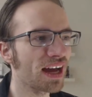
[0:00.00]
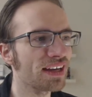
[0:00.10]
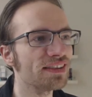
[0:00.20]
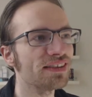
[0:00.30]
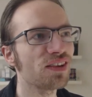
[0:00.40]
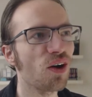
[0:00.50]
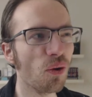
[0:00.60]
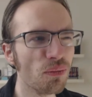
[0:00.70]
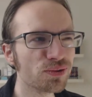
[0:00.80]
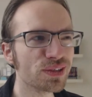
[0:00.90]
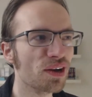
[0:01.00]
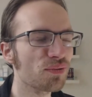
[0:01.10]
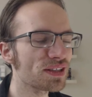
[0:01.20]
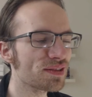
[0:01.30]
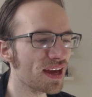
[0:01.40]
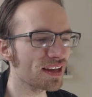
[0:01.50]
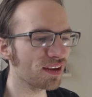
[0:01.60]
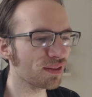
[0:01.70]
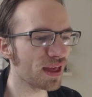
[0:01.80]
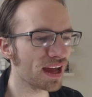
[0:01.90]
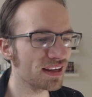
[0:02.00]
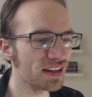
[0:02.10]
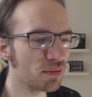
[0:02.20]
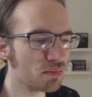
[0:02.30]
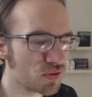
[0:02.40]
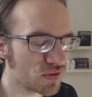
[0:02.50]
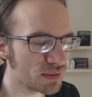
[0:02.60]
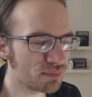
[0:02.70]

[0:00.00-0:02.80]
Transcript: I almost kind of wish they had done that in the movie,